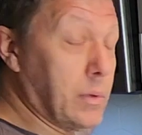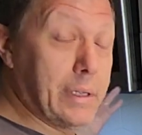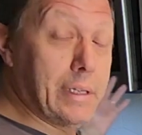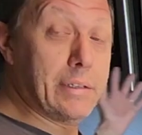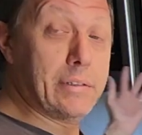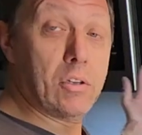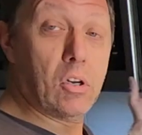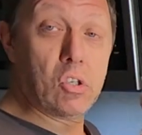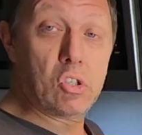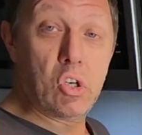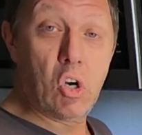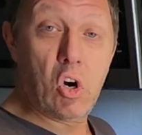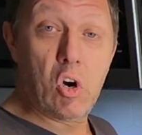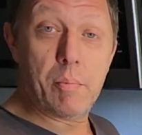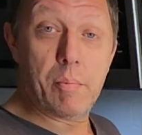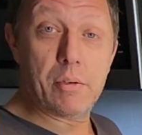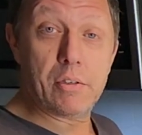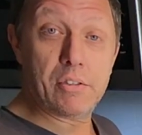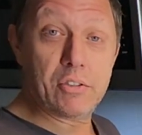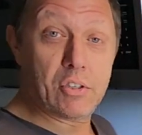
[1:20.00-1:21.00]
it's
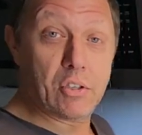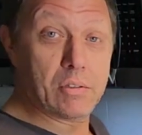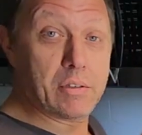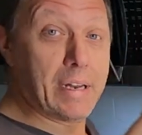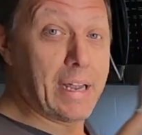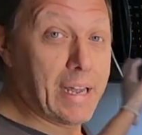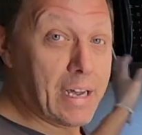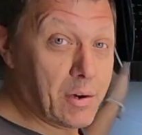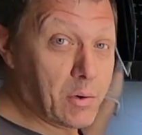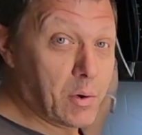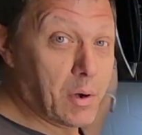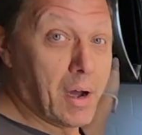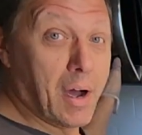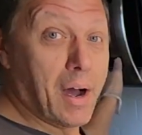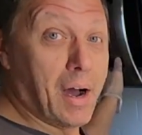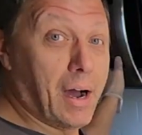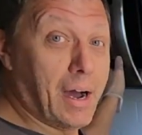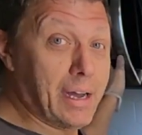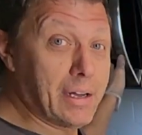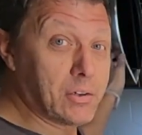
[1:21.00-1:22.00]
October, so now
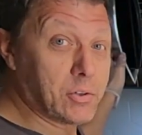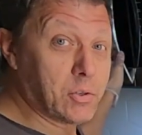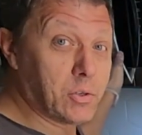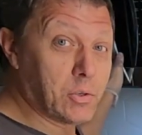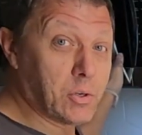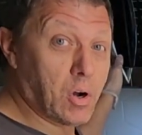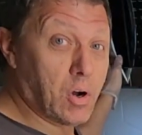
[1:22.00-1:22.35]
I call